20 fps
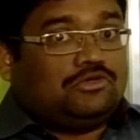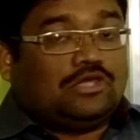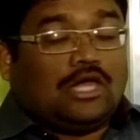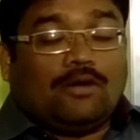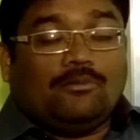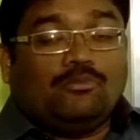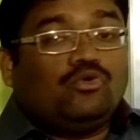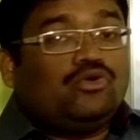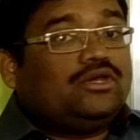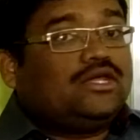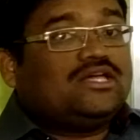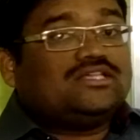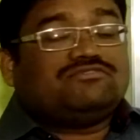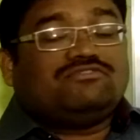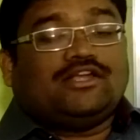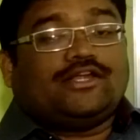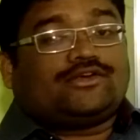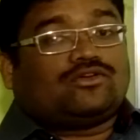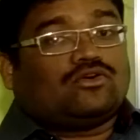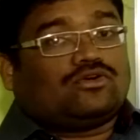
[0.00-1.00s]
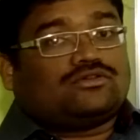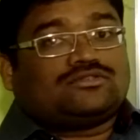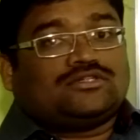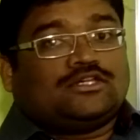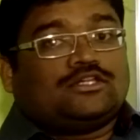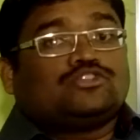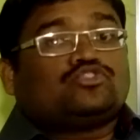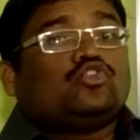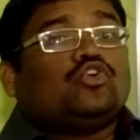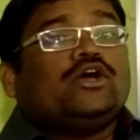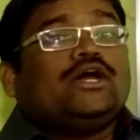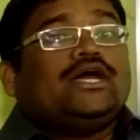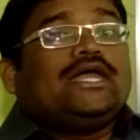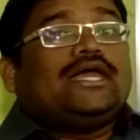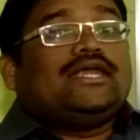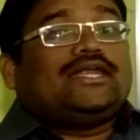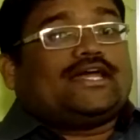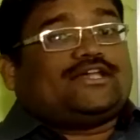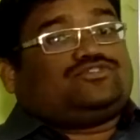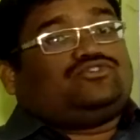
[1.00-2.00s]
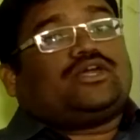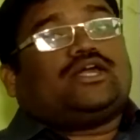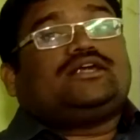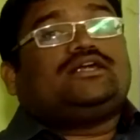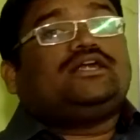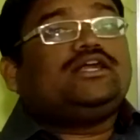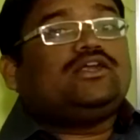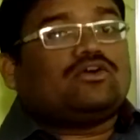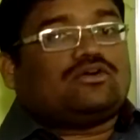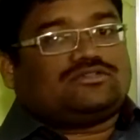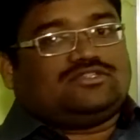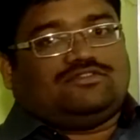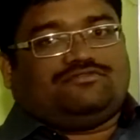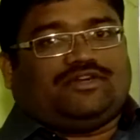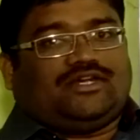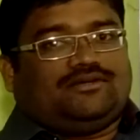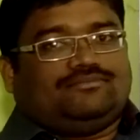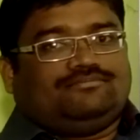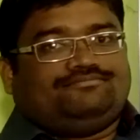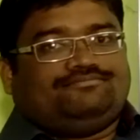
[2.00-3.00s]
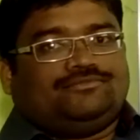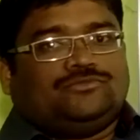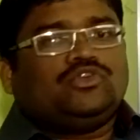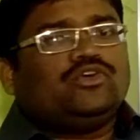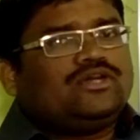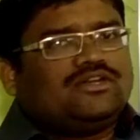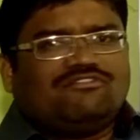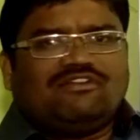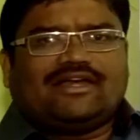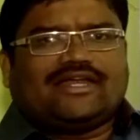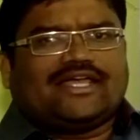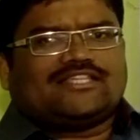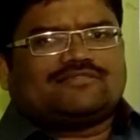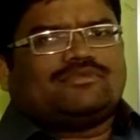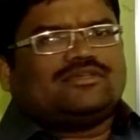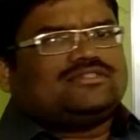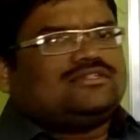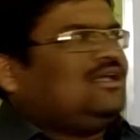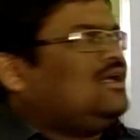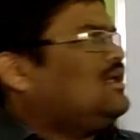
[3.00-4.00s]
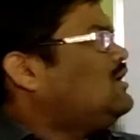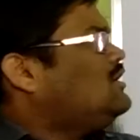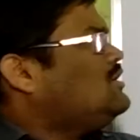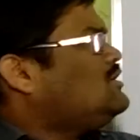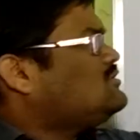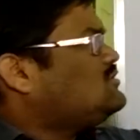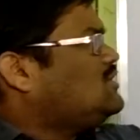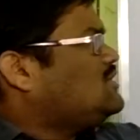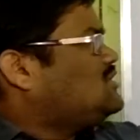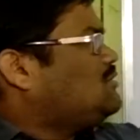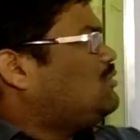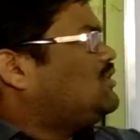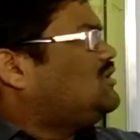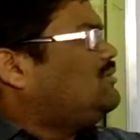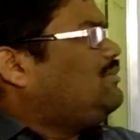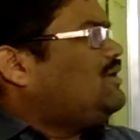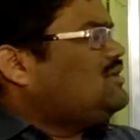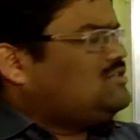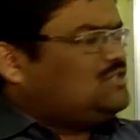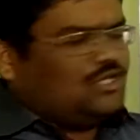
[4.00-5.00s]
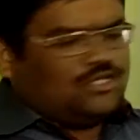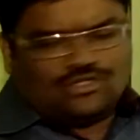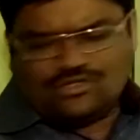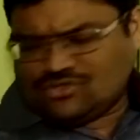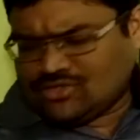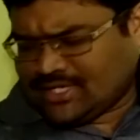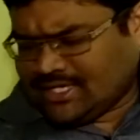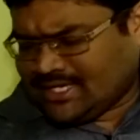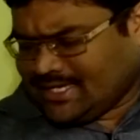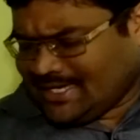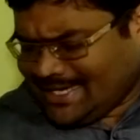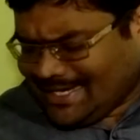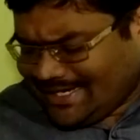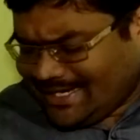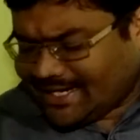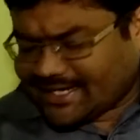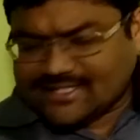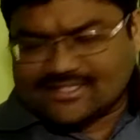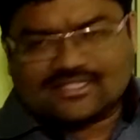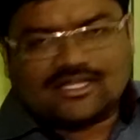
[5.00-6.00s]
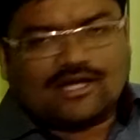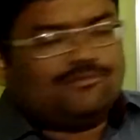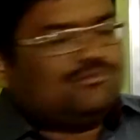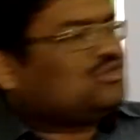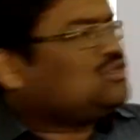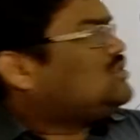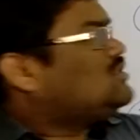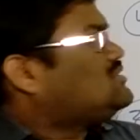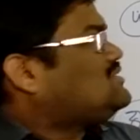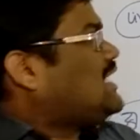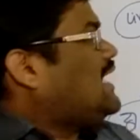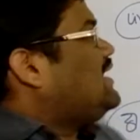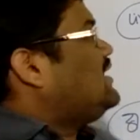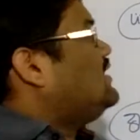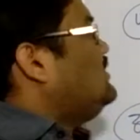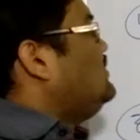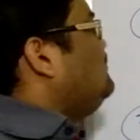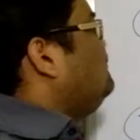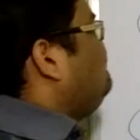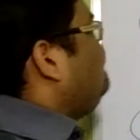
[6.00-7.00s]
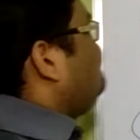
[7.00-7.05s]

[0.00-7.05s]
ammonia is very toxic, so it has to get detoxified. So it will take place in here. So it's about the basic issues. Let us come to the cycle.